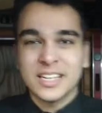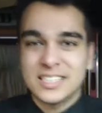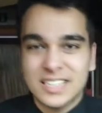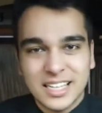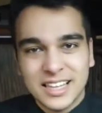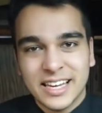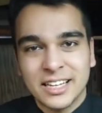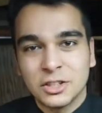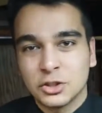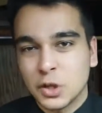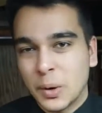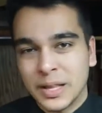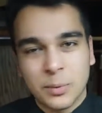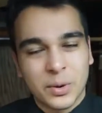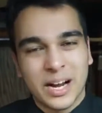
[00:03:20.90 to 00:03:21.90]
going to see the
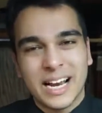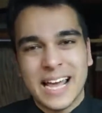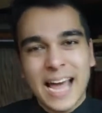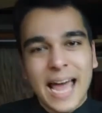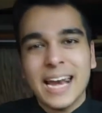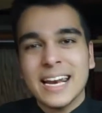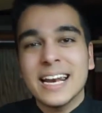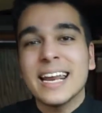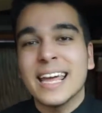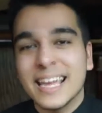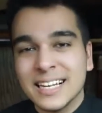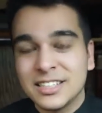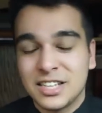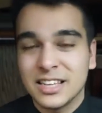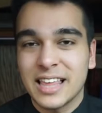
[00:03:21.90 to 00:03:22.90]
intro and then we're going to edit it
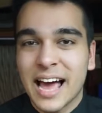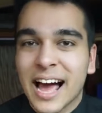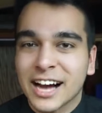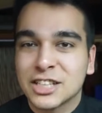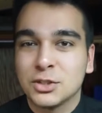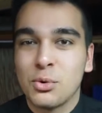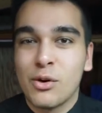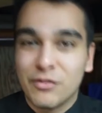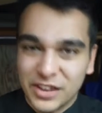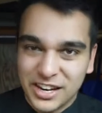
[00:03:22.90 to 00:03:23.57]
into the actual